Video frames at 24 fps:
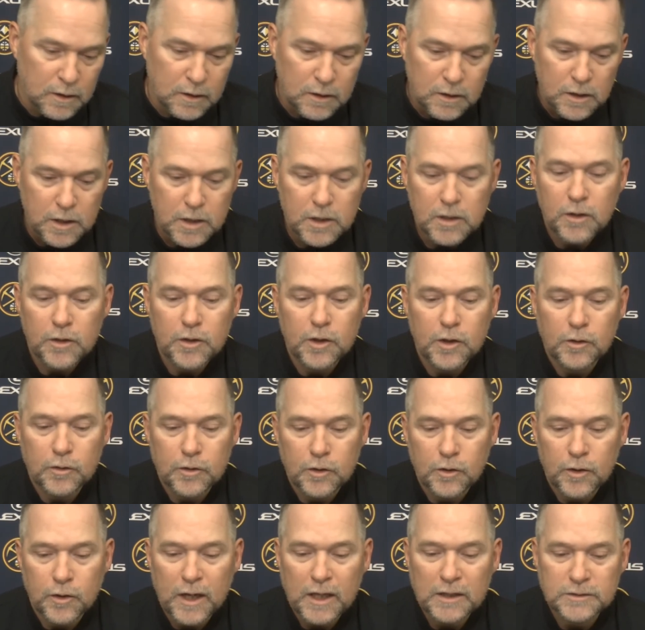you know,
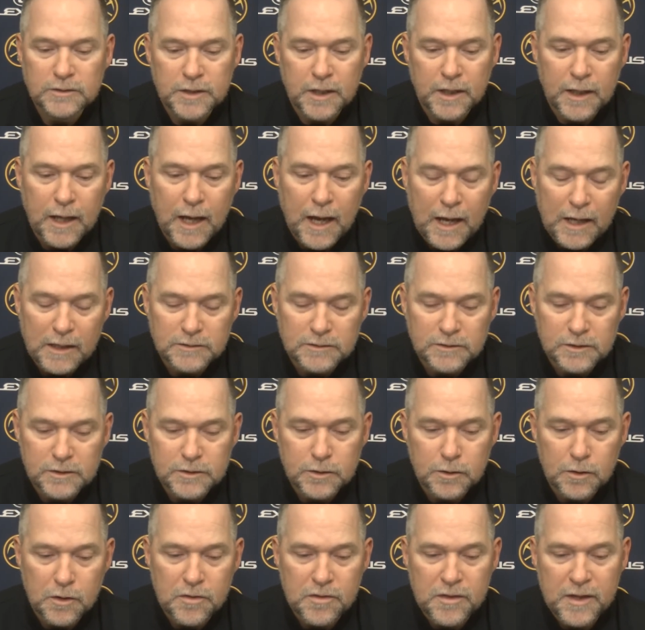you're asking guys to
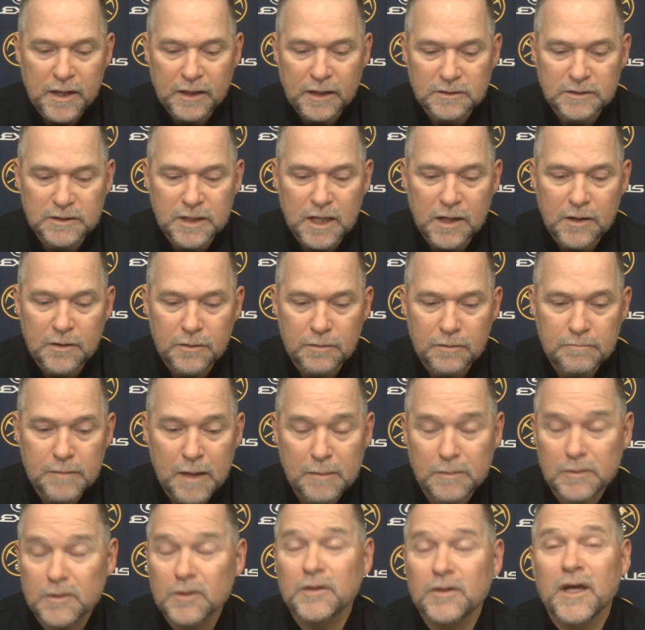do things that
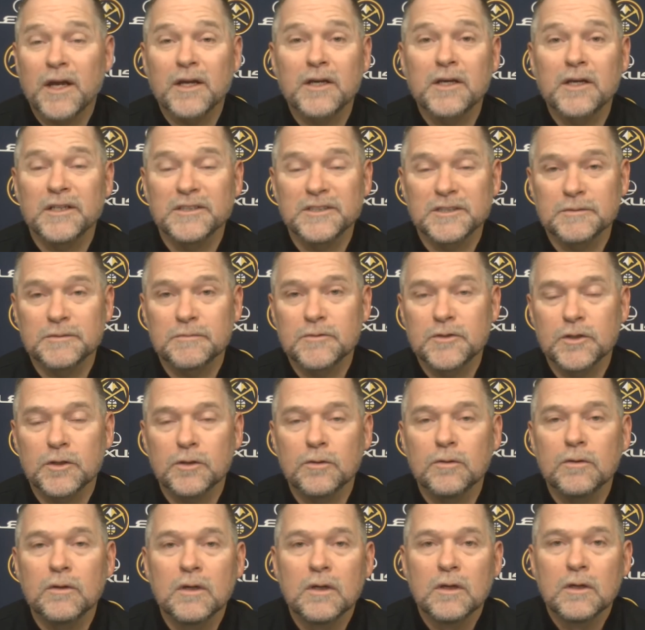maybe they're not accustomed
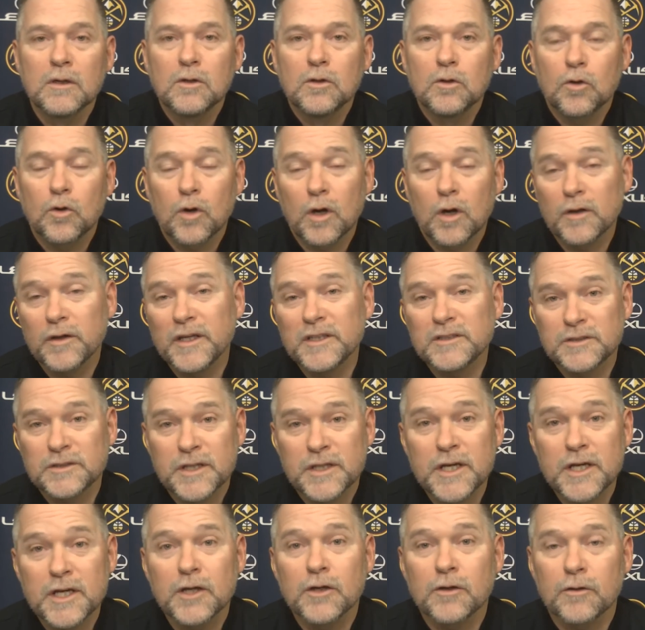to, or at least
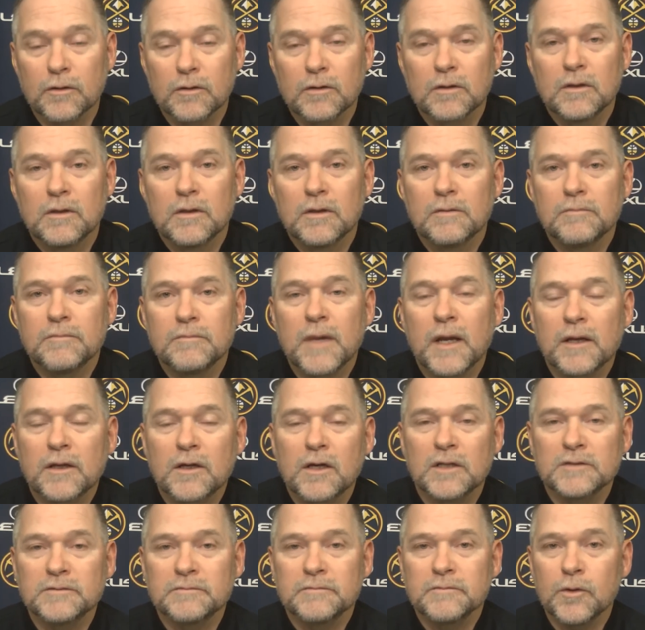here, not
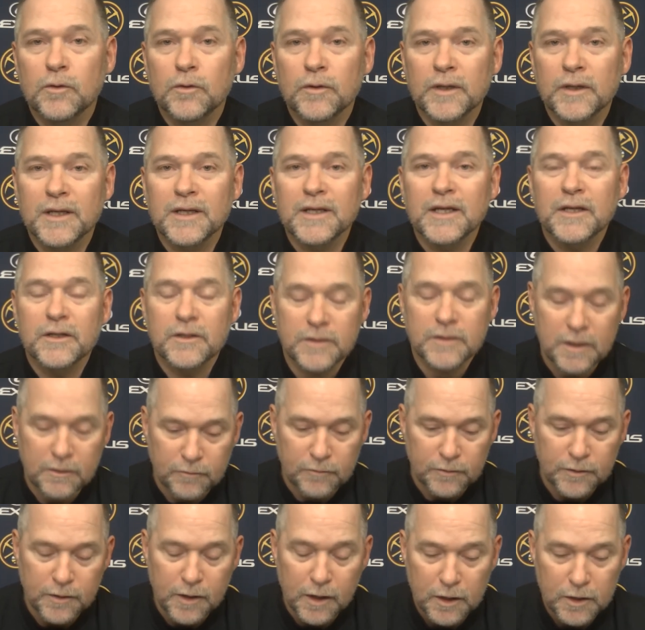accustomed to doing it in a
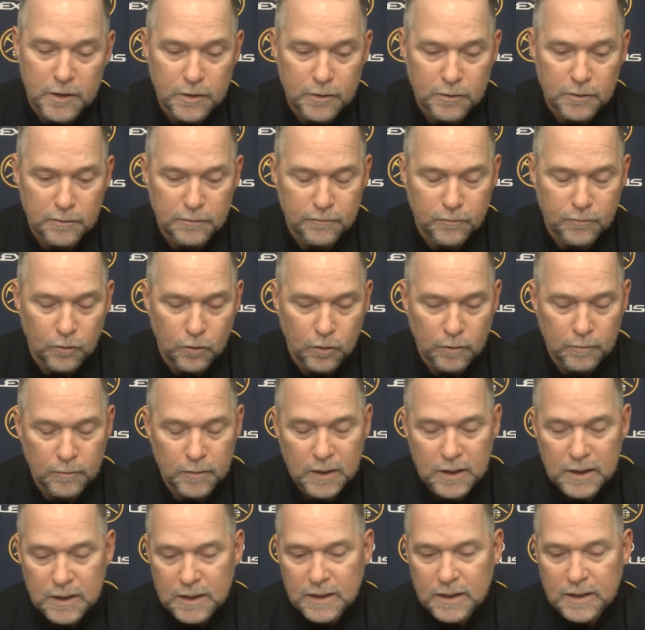Denver Nugget uniform.
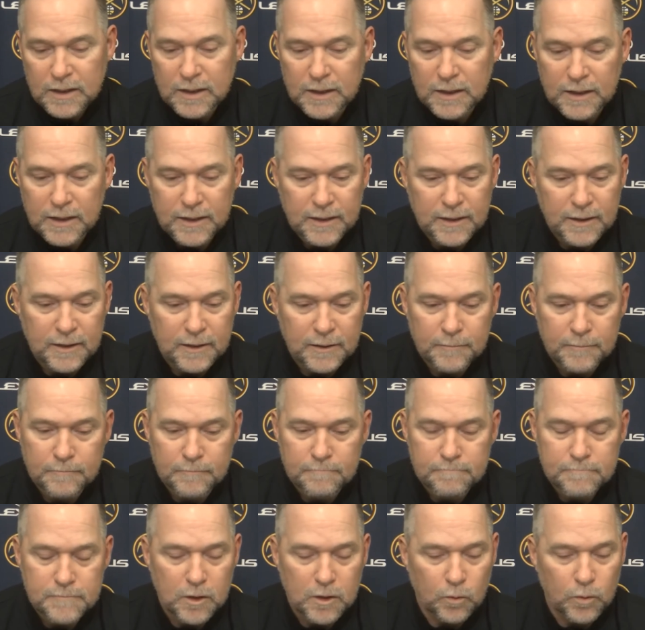
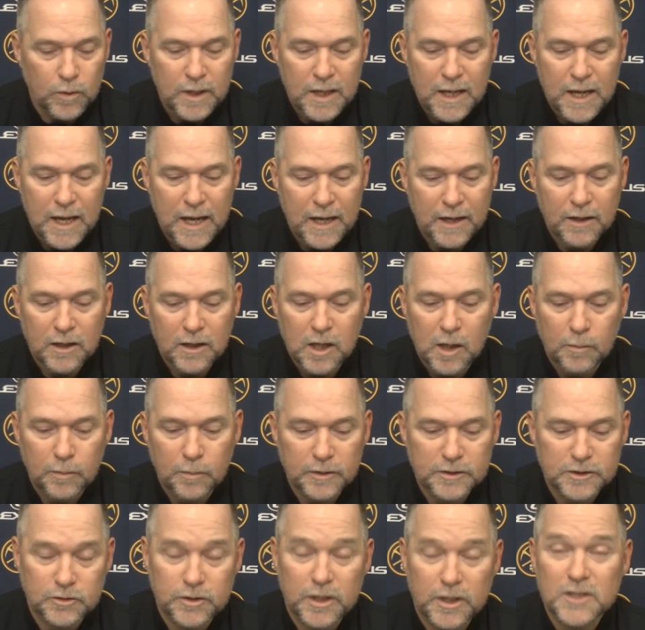You know, we had a couple
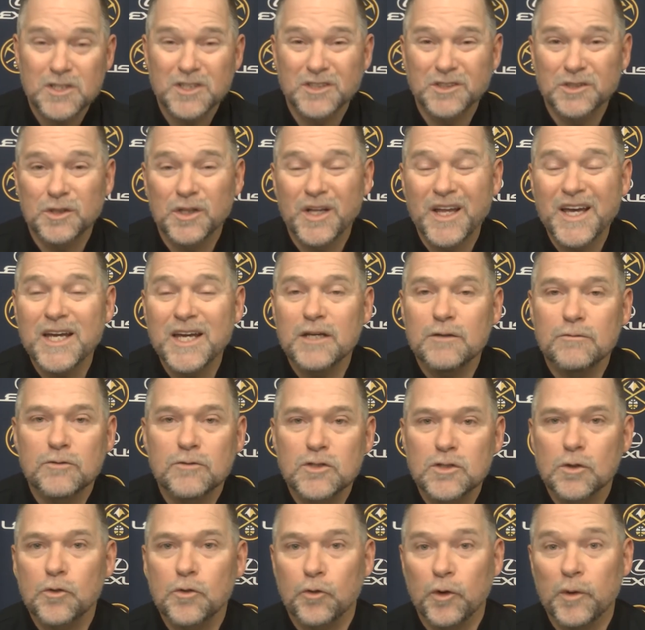of stretches late,
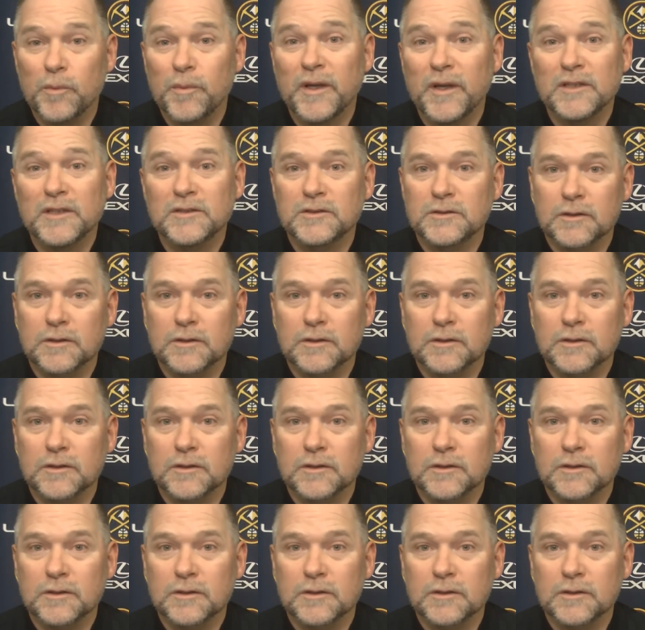2-3 minutes to